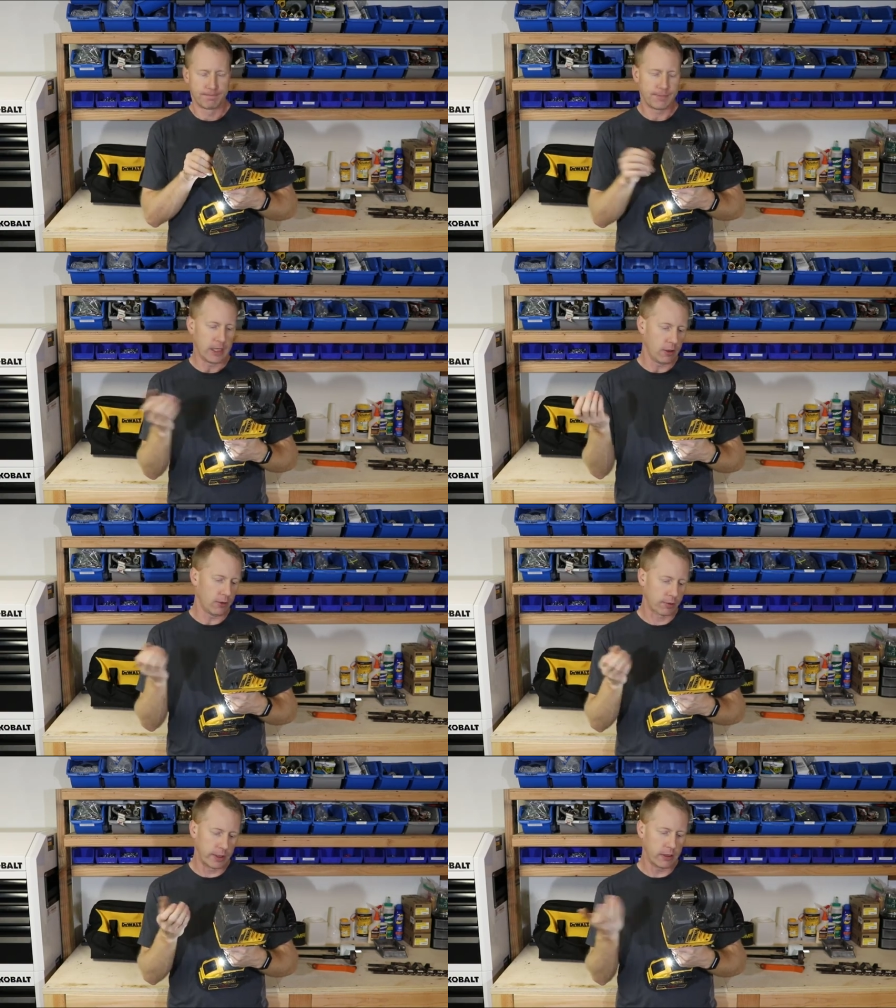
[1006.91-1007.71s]
you know,
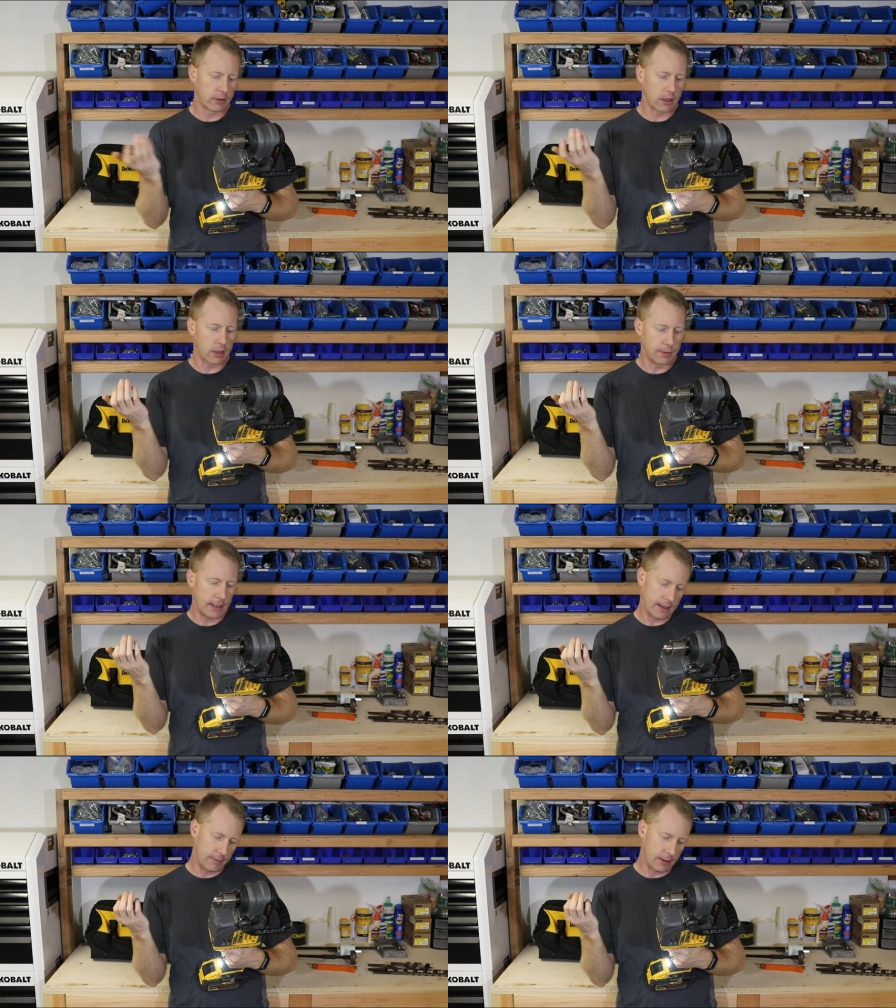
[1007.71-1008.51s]
300
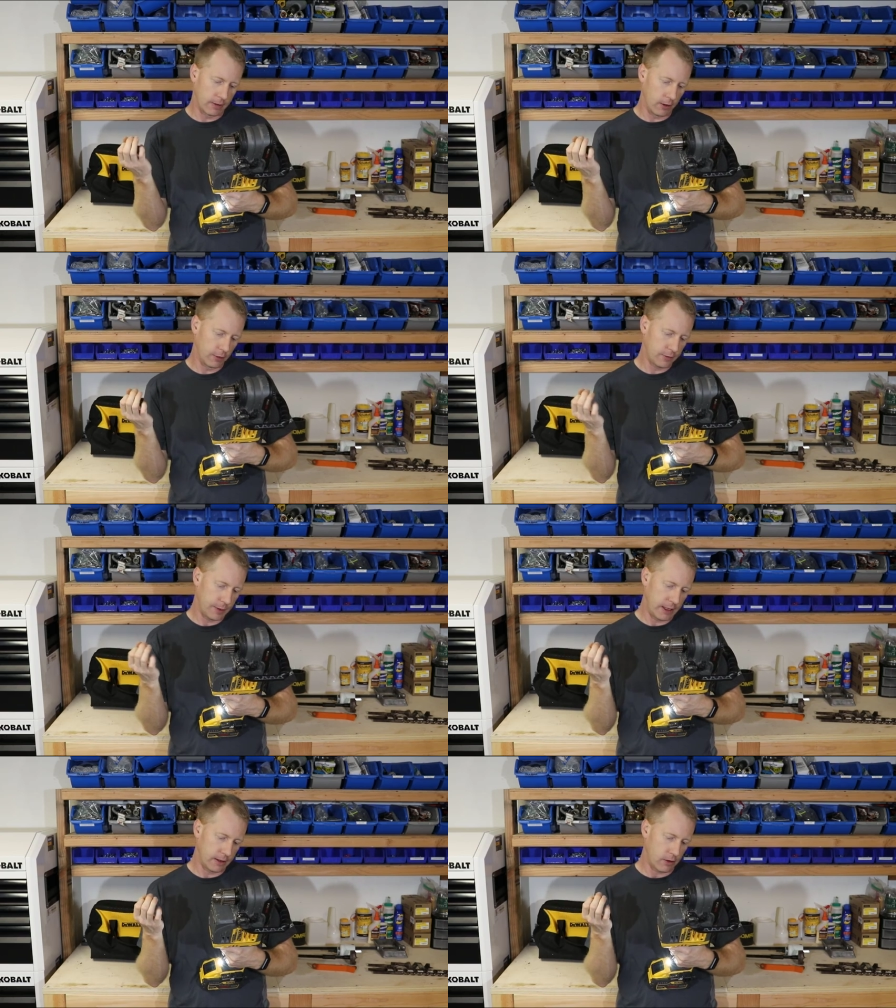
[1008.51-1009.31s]
RPM and low
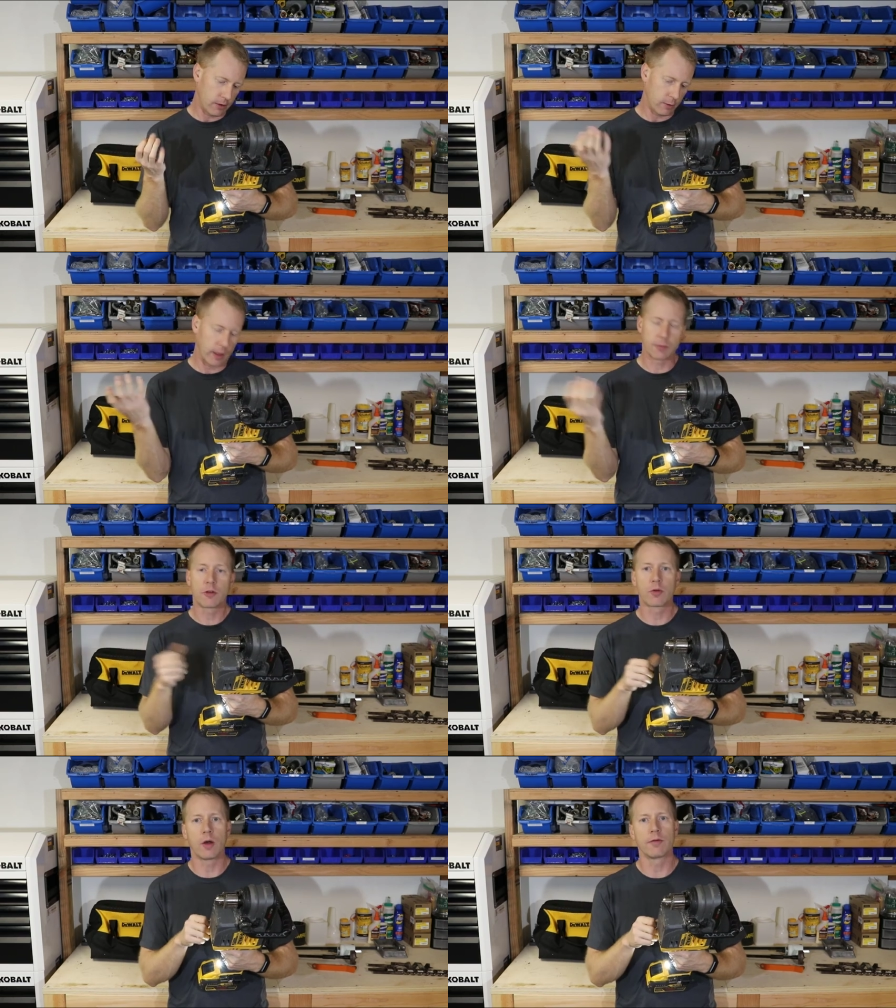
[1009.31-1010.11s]
speed all the way up to
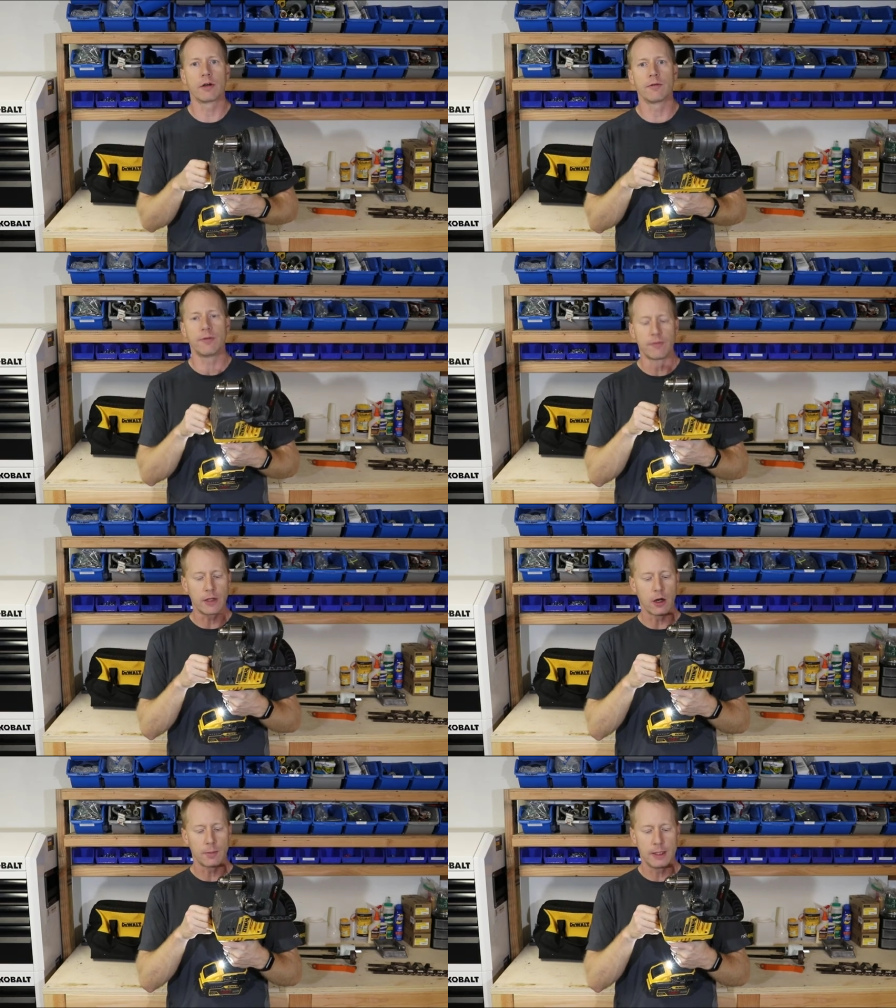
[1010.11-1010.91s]
1250
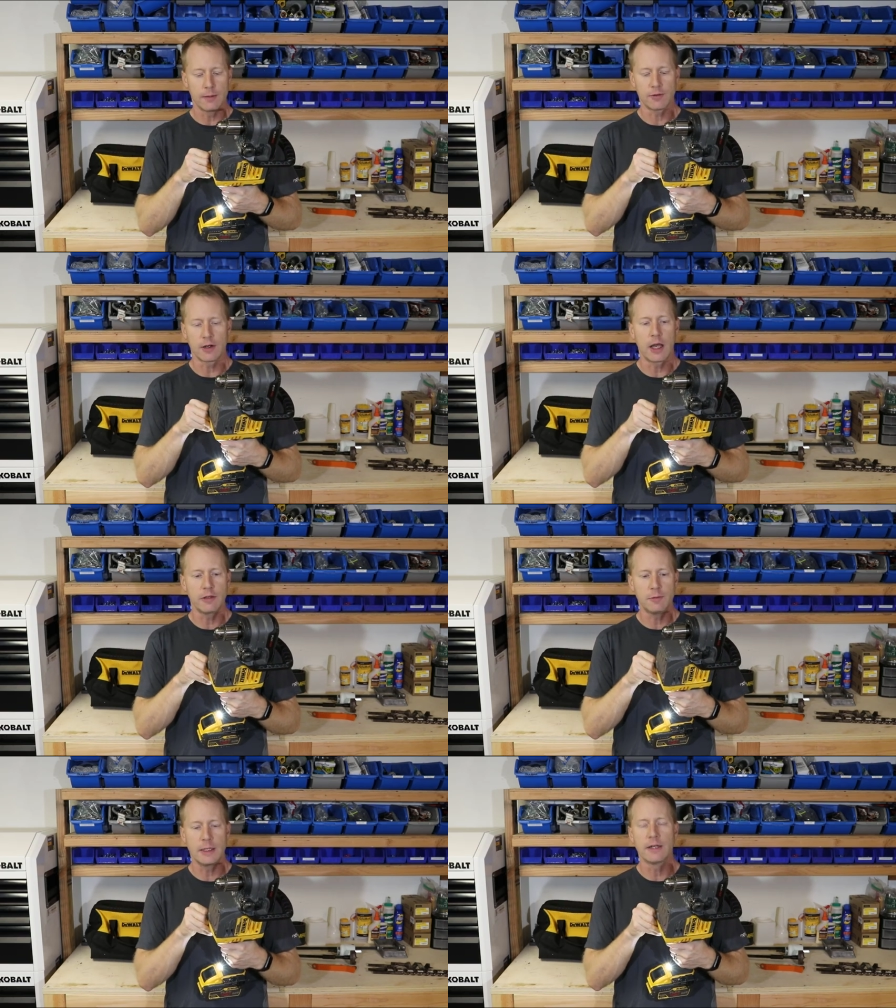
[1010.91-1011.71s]
RPMs in high
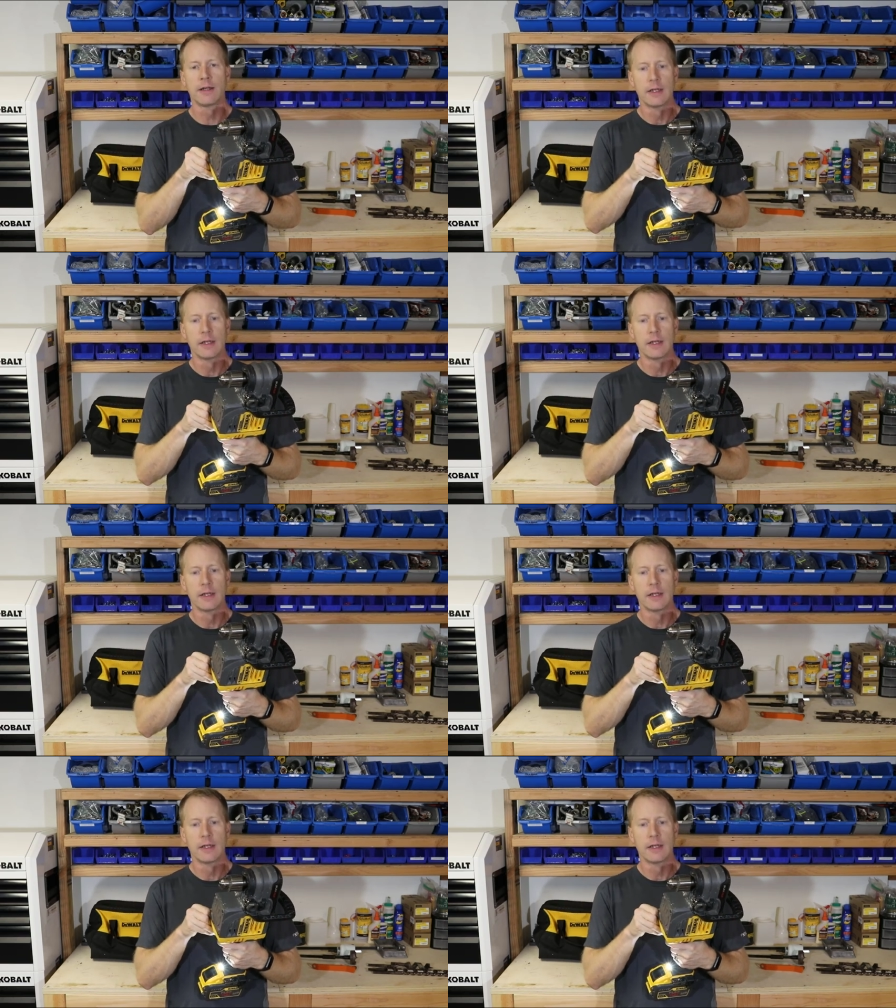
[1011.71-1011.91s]
speed.